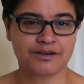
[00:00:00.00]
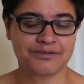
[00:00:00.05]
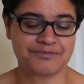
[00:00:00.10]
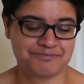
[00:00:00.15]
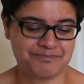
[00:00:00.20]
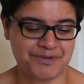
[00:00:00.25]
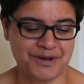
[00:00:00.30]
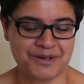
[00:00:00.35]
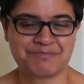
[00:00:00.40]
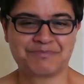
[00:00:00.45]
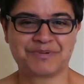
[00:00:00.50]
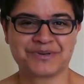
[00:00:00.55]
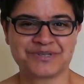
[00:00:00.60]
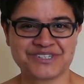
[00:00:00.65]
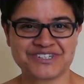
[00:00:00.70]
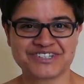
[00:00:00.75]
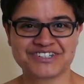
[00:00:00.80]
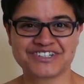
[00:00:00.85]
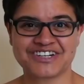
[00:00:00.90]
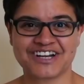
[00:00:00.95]
my
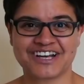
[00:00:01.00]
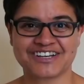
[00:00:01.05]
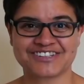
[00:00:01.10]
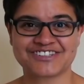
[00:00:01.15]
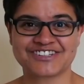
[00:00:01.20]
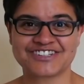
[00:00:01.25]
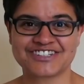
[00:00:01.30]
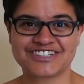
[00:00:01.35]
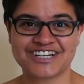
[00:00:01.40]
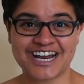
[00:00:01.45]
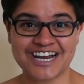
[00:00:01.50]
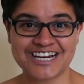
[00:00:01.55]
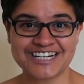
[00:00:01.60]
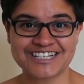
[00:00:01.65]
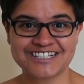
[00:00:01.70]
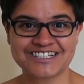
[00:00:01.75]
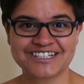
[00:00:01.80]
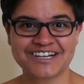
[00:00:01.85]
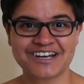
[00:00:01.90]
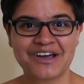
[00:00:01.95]
position hasn't
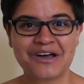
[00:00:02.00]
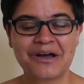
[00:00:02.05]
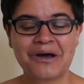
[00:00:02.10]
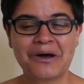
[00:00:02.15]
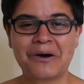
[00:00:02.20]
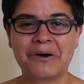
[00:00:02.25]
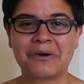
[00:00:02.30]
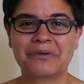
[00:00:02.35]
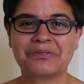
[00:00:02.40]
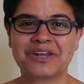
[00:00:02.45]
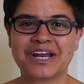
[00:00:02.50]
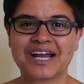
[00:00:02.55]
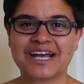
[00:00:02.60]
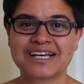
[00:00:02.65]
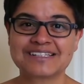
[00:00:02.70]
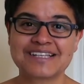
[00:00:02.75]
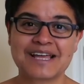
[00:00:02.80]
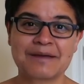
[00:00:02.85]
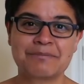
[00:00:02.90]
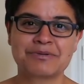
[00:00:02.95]
changed on the
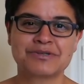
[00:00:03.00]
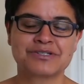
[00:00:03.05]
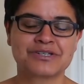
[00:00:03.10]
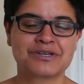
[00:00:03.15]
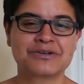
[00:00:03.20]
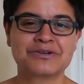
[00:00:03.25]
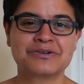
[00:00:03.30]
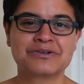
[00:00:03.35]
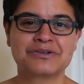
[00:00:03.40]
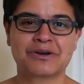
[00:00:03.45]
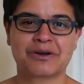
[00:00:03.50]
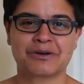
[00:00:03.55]
last episode.